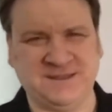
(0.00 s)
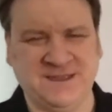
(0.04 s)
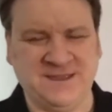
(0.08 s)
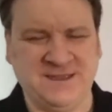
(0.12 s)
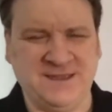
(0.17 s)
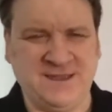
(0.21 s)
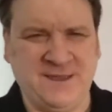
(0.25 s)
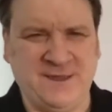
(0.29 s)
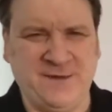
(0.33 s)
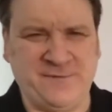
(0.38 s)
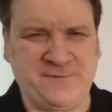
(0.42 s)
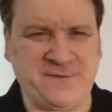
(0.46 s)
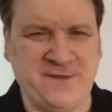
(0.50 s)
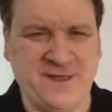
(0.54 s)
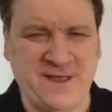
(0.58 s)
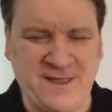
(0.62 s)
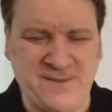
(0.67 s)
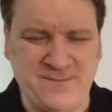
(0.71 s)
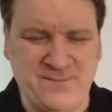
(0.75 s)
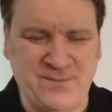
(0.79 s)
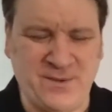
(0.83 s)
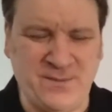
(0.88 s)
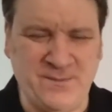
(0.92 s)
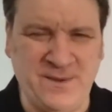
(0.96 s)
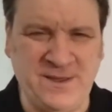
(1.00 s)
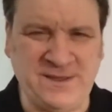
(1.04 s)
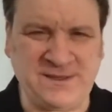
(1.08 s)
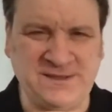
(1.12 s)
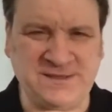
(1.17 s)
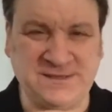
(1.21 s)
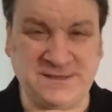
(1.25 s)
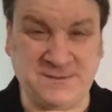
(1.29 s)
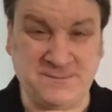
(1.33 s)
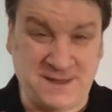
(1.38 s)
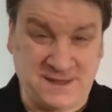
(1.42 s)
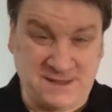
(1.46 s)
if time permits, I
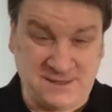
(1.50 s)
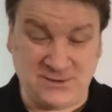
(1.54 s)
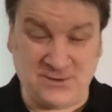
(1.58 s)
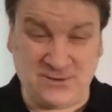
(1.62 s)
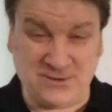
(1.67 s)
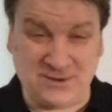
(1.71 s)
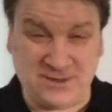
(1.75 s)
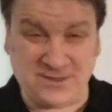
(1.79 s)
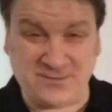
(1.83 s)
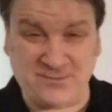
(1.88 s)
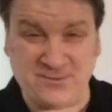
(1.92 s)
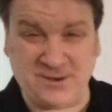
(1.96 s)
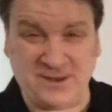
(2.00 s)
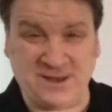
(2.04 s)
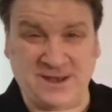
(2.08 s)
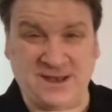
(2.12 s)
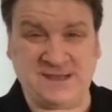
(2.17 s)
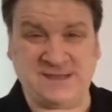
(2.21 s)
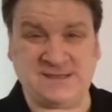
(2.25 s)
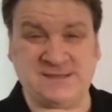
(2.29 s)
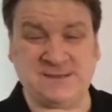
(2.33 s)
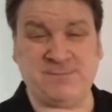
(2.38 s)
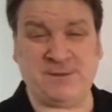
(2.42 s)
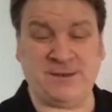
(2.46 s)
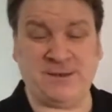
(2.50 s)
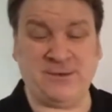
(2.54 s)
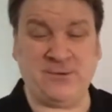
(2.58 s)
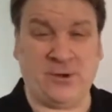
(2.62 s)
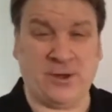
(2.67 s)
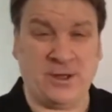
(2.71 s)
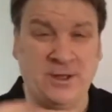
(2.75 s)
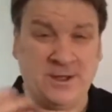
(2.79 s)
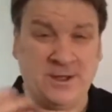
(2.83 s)
may do another one later. But look,